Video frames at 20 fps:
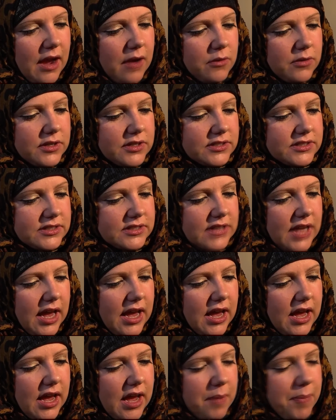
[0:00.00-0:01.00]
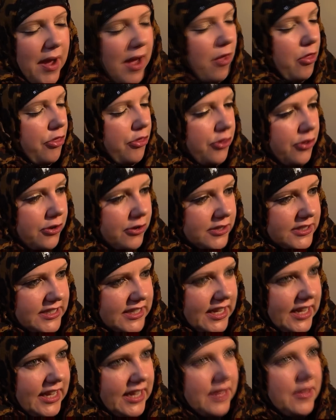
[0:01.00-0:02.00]
I was uh, about
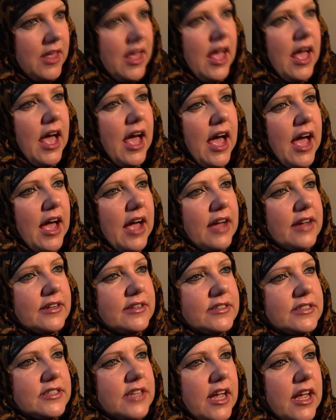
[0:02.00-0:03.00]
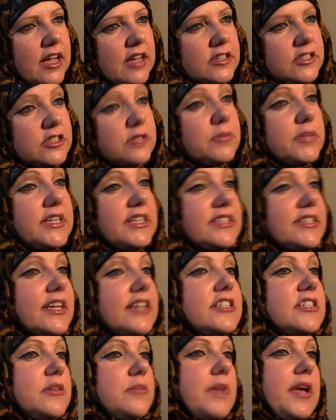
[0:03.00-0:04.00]
30 and uh, somebody
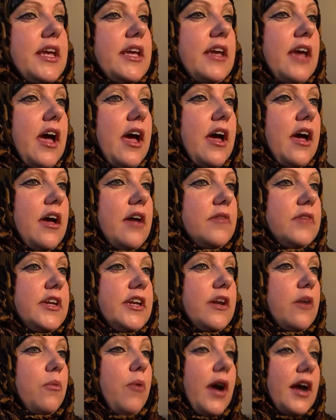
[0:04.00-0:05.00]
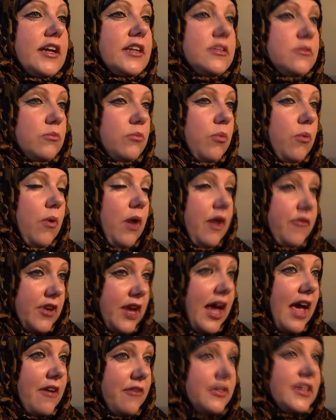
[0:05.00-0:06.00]
said to me, uh, you know, why have
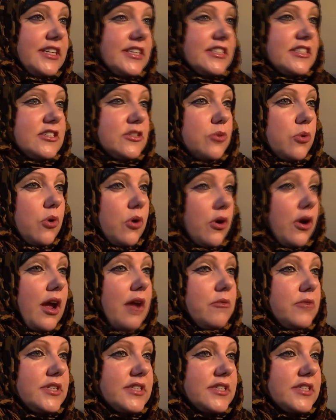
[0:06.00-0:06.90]
you ever listened to a Quran